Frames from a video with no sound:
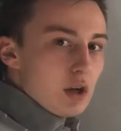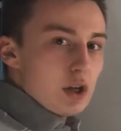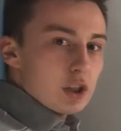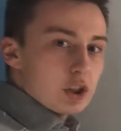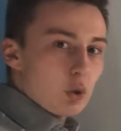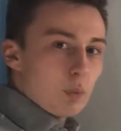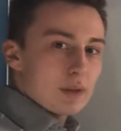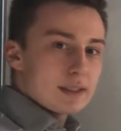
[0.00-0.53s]

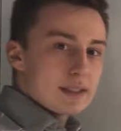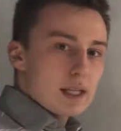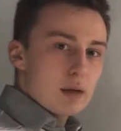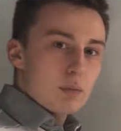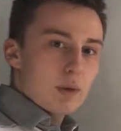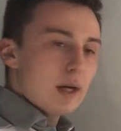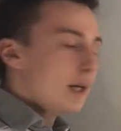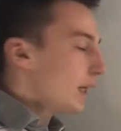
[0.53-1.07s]
So what's
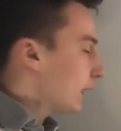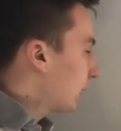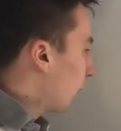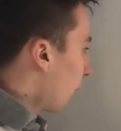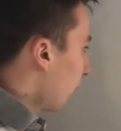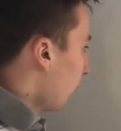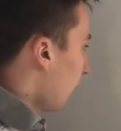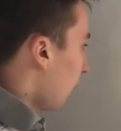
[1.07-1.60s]
that radius
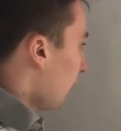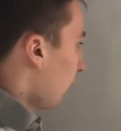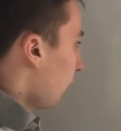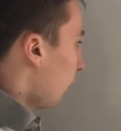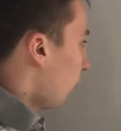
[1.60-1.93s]
going to be?